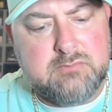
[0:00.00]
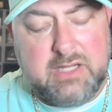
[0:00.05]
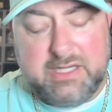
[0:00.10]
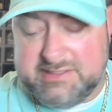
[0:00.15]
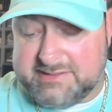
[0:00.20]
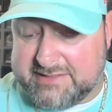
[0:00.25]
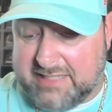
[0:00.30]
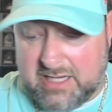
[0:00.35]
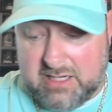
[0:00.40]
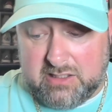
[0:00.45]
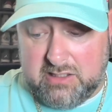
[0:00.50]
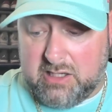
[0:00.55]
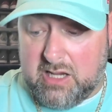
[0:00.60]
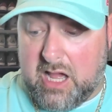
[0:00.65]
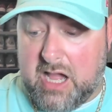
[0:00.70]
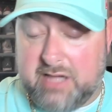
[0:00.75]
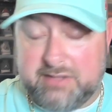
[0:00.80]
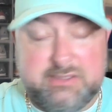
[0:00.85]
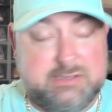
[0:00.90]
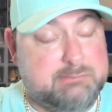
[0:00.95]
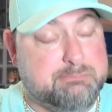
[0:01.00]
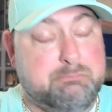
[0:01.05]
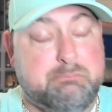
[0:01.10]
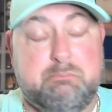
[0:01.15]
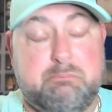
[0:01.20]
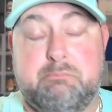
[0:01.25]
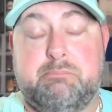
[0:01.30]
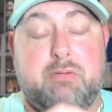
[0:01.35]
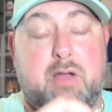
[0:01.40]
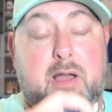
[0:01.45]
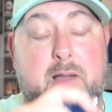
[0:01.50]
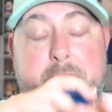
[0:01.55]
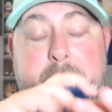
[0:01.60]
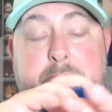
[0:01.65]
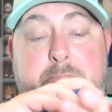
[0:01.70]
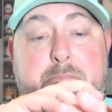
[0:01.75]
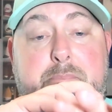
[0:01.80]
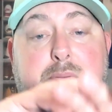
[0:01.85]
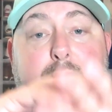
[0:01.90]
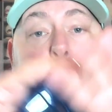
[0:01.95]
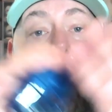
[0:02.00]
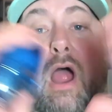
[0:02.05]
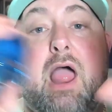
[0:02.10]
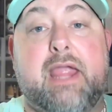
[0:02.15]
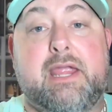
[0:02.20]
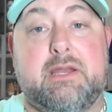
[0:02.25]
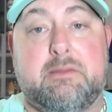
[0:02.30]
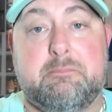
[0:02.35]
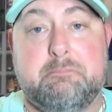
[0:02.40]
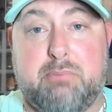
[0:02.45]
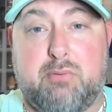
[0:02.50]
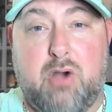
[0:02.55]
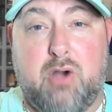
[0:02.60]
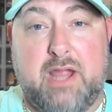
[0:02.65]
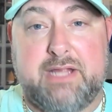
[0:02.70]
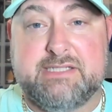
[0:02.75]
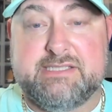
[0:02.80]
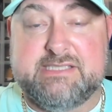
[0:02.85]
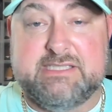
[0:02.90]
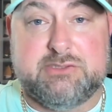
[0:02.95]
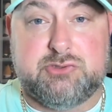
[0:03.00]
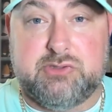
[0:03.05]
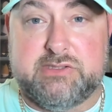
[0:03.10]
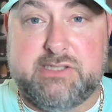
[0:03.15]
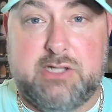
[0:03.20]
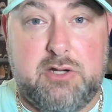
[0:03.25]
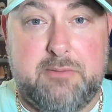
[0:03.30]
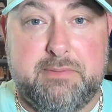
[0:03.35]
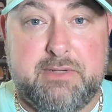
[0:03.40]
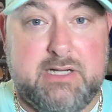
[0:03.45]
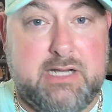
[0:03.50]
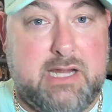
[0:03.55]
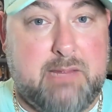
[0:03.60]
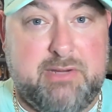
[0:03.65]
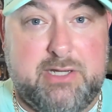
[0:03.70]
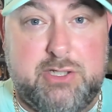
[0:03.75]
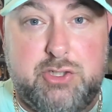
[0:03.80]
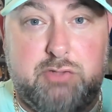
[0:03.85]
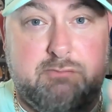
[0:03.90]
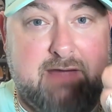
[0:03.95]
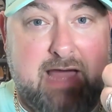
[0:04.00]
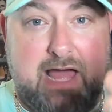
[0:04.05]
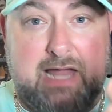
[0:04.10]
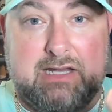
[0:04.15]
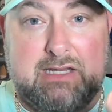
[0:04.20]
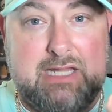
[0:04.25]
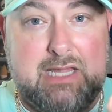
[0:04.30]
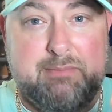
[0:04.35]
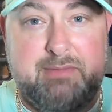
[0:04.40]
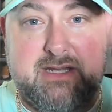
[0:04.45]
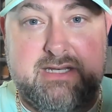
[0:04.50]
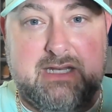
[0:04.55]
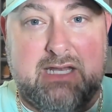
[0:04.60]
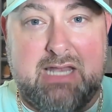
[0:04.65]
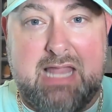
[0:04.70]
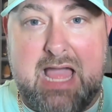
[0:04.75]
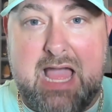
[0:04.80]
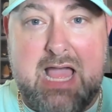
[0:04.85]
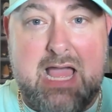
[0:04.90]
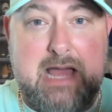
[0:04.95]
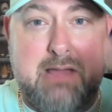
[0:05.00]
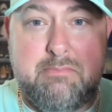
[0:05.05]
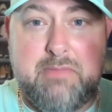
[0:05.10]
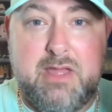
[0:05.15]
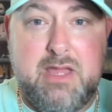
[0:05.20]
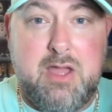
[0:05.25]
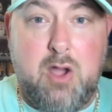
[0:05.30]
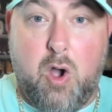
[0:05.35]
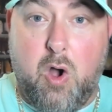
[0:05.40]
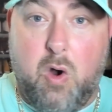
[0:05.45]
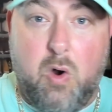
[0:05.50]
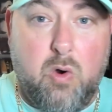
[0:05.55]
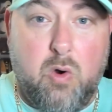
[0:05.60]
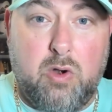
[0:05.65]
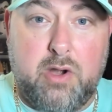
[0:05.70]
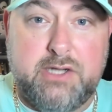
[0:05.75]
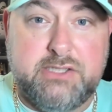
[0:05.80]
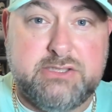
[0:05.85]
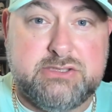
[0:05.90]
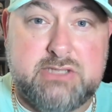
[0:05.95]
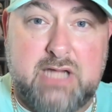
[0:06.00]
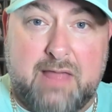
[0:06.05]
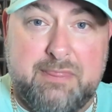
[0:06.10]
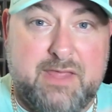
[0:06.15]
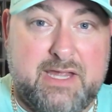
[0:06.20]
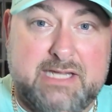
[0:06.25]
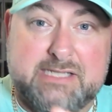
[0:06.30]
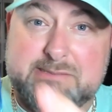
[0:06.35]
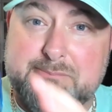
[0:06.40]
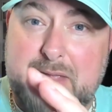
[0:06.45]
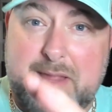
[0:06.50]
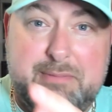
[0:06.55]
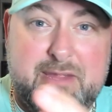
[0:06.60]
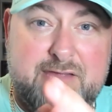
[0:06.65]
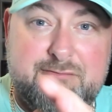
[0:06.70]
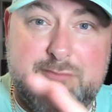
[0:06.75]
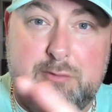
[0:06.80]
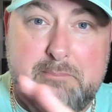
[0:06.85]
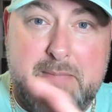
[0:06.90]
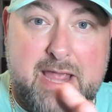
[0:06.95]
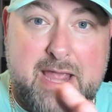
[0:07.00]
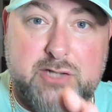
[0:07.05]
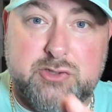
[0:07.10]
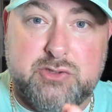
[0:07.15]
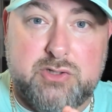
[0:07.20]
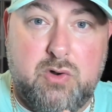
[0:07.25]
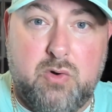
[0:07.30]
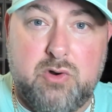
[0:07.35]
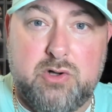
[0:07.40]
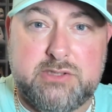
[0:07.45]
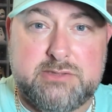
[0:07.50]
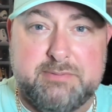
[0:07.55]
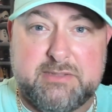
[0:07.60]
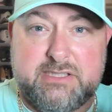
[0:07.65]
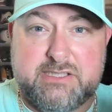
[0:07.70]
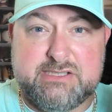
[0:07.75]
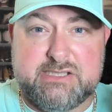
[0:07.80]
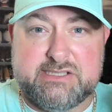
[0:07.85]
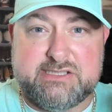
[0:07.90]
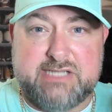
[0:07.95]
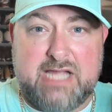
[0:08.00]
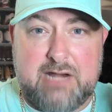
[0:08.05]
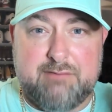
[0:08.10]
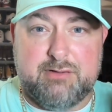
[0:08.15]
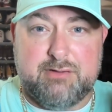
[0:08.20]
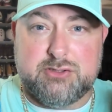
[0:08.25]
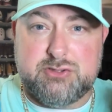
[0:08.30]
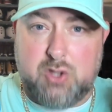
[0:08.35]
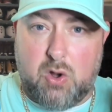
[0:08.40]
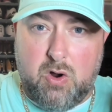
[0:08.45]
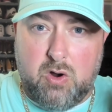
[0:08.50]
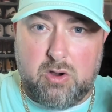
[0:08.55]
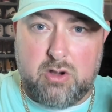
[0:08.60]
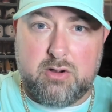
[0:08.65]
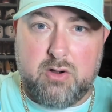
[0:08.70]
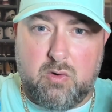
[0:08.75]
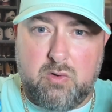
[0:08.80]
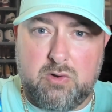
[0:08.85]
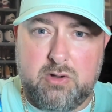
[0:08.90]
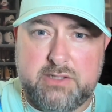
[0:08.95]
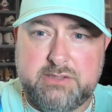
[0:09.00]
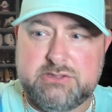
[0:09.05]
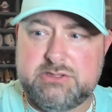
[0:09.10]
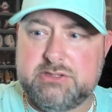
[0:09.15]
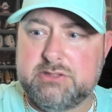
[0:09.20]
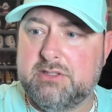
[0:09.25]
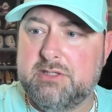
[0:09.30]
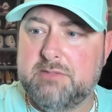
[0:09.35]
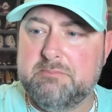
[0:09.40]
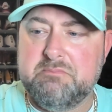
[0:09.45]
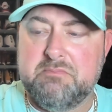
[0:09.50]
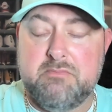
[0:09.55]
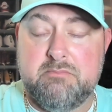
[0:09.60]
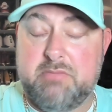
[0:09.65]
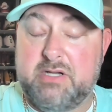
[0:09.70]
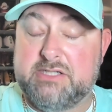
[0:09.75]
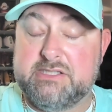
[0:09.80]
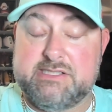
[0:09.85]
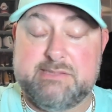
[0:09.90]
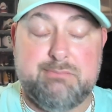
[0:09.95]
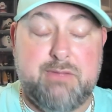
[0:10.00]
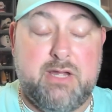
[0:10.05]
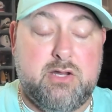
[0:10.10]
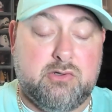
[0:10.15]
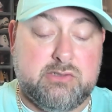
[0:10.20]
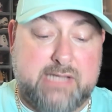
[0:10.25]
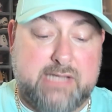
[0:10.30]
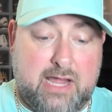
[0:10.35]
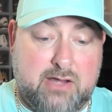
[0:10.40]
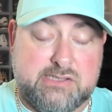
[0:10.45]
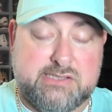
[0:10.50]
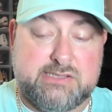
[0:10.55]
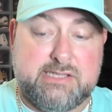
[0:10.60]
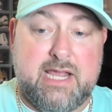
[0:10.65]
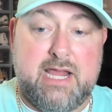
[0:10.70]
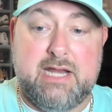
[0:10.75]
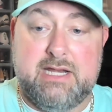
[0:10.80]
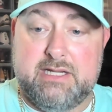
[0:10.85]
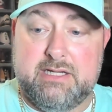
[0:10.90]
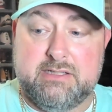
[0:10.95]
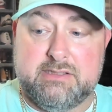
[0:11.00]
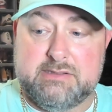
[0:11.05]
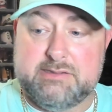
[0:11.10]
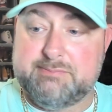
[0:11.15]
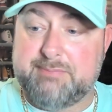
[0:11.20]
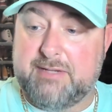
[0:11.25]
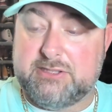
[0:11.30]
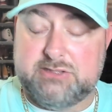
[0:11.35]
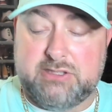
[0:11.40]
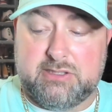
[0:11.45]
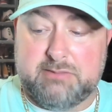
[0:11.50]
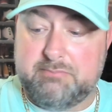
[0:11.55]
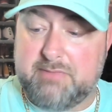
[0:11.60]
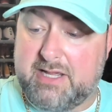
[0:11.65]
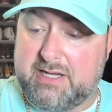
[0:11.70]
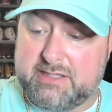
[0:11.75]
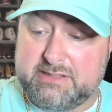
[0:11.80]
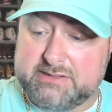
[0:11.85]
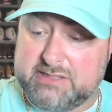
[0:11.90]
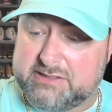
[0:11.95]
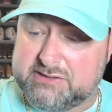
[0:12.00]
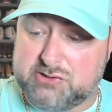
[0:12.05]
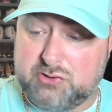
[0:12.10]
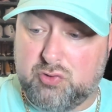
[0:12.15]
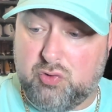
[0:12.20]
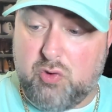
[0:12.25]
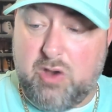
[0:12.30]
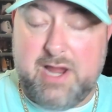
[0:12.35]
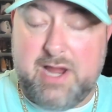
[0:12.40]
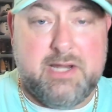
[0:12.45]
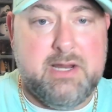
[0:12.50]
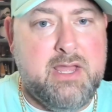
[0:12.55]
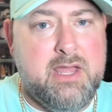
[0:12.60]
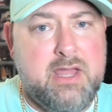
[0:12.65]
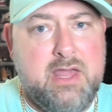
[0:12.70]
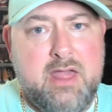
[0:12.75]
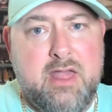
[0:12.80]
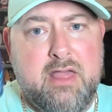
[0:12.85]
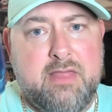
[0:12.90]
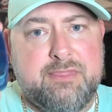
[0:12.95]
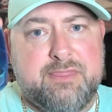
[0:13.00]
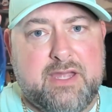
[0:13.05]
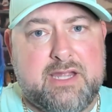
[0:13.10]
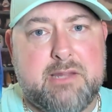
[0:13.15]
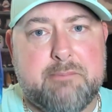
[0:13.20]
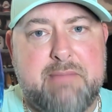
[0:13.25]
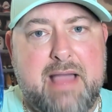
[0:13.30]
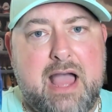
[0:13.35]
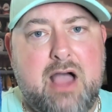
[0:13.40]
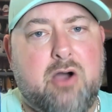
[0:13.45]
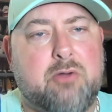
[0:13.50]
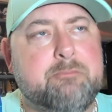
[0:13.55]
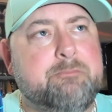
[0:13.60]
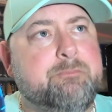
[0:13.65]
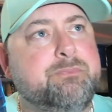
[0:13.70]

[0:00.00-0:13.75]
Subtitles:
It's got a lot. This a bright, bright citrus opening. I mean, you've got lemon, lime, orange. I think it's maybe even mandarin orange because it's kind of a tart orange. But it smells outstanding, especially, man. It's great. Think about,